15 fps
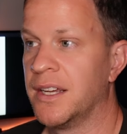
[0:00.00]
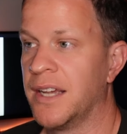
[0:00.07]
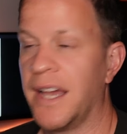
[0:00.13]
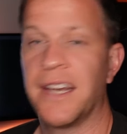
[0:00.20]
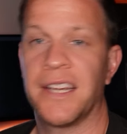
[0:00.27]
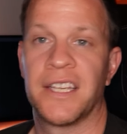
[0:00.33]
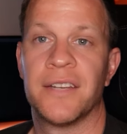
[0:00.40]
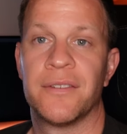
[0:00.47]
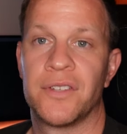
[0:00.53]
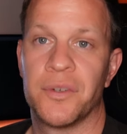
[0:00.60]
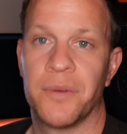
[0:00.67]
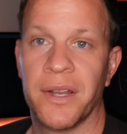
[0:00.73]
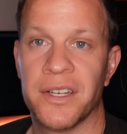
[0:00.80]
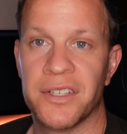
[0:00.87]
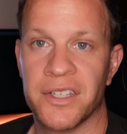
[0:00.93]
and it gives
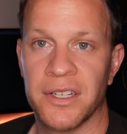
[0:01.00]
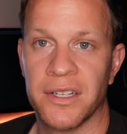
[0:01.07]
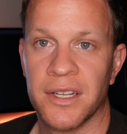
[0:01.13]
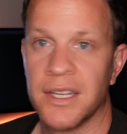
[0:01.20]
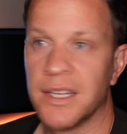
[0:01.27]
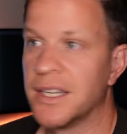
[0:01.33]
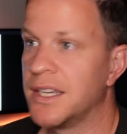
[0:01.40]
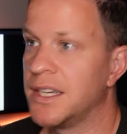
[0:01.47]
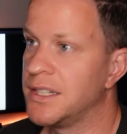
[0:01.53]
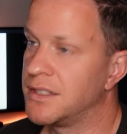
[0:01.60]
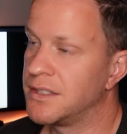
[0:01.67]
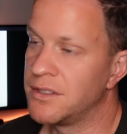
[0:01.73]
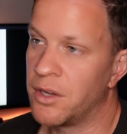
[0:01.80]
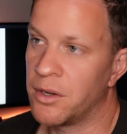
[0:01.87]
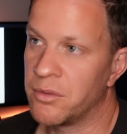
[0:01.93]
you energy.
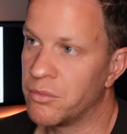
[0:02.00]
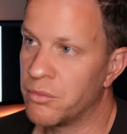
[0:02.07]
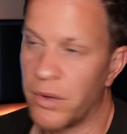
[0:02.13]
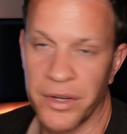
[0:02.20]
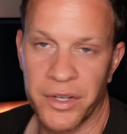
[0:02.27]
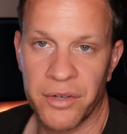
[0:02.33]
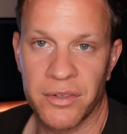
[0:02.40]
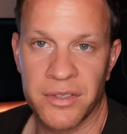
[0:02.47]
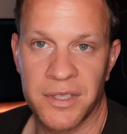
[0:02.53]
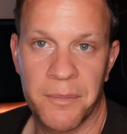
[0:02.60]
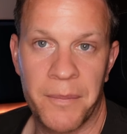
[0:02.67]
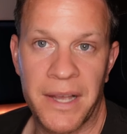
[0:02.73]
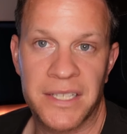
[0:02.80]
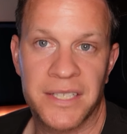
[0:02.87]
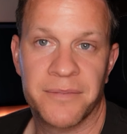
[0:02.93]
It's no wonder it's a
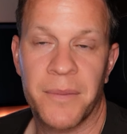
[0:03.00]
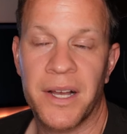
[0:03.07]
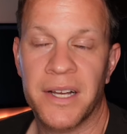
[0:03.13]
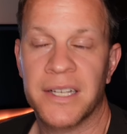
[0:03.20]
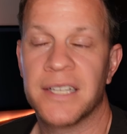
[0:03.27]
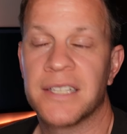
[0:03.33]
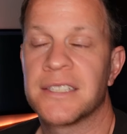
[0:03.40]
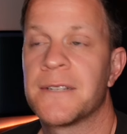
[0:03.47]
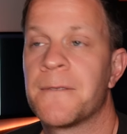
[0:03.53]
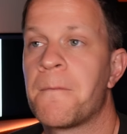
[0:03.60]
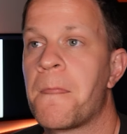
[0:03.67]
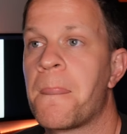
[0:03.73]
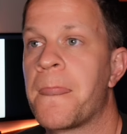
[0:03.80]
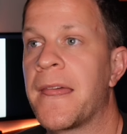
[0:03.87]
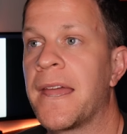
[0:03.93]
massive market.
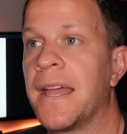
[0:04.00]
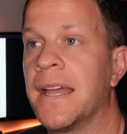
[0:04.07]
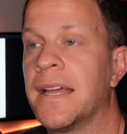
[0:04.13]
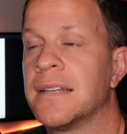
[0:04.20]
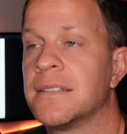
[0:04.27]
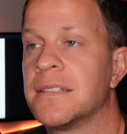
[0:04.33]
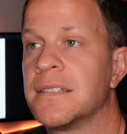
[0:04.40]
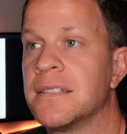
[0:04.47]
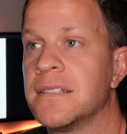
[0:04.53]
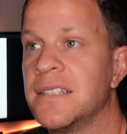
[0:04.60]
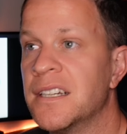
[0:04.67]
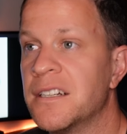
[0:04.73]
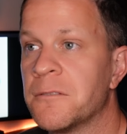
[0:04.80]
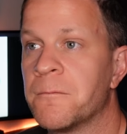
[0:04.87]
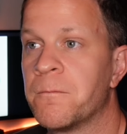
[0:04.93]
And
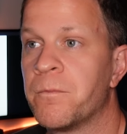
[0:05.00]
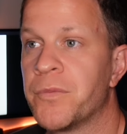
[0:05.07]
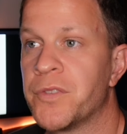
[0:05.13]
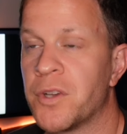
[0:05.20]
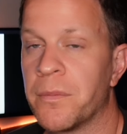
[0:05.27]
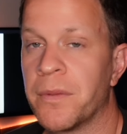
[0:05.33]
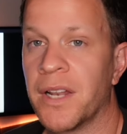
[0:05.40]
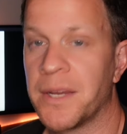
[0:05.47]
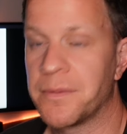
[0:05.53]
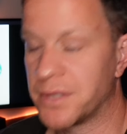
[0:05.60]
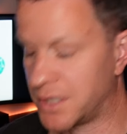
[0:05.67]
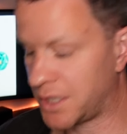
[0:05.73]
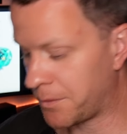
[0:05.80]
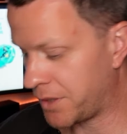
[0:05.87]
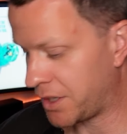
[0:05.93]
yeah, Zombie Labs is
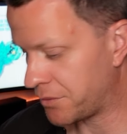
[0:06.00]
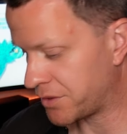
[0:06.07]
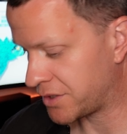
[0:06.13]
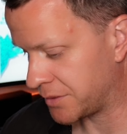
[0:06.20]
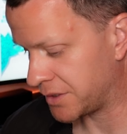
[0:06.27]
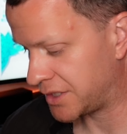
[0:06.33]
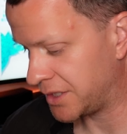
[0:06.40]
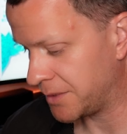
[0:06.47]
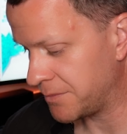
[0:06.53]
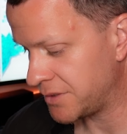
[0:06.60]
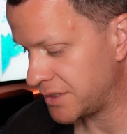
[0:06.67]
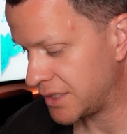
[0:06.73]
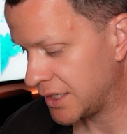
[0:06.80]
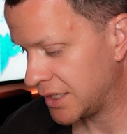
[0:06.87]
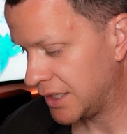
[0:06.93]
coming out with
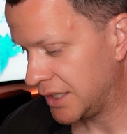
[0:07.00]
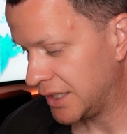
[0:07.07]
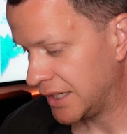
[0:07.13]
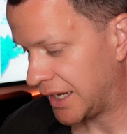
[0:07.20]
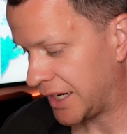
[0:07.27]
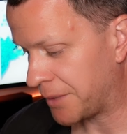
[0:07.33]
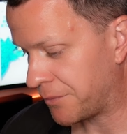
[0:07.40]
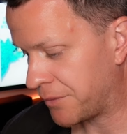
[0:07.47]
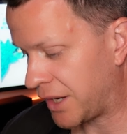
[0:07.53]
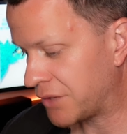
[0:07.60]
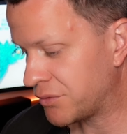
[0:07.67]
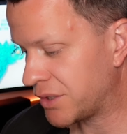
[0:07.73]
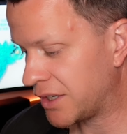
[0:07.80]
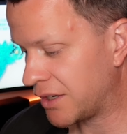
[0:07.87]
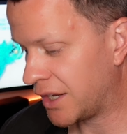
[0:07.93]
Stims, and I
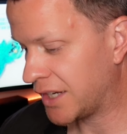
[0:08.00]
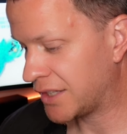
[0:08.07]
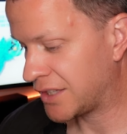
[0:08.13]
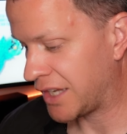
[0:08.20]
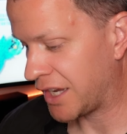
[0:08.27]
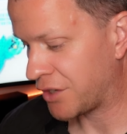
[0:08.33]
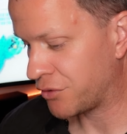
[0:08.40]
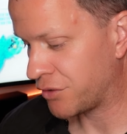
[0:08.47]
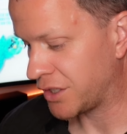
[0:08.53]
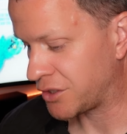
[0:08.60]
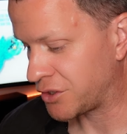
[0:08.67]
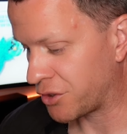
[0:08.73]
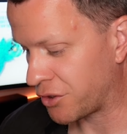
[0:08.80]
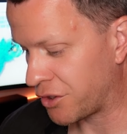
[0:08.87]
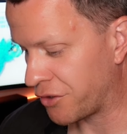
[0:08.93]
really like the angle they
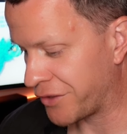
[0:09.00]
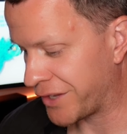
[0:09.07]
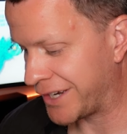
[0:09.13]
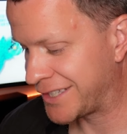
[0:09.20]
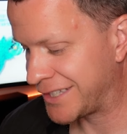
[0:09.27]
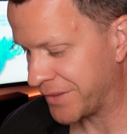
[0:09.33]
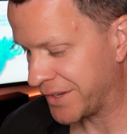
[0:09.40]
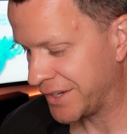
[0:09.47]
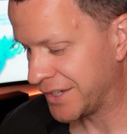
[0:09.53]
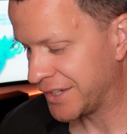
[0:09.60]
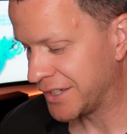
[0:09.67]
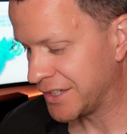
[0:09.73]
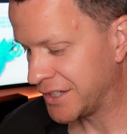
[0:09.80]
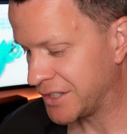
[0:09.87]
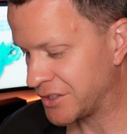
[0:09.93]
took on this.
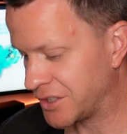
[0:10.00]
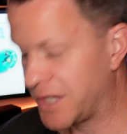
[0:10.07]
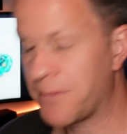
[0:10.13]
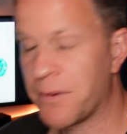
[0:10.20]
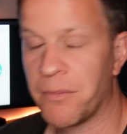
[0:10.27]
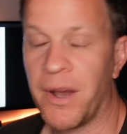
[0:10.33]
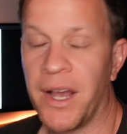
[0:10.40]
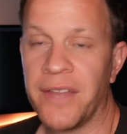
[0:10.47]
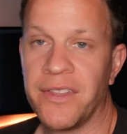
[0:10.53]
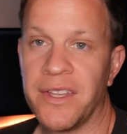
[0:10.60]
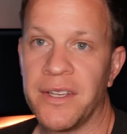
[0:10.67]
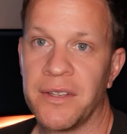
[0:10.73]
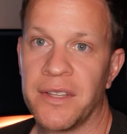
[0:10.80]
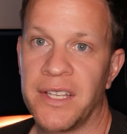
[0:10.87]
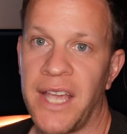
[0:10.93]
So keep in mind,
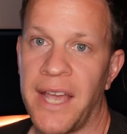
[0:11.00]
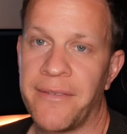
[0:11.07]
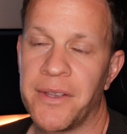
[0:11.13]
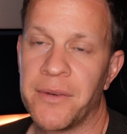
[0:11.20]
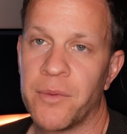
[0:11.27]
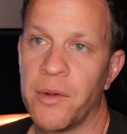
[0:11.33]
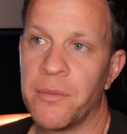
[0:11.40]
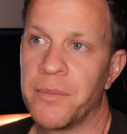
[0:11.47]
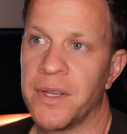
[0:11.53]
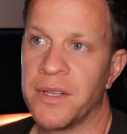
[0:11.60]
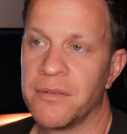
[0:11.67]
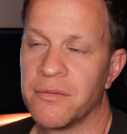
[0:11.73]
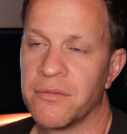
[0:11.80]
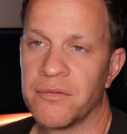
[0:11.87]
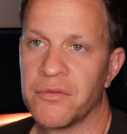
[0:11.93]
the caffeine won't be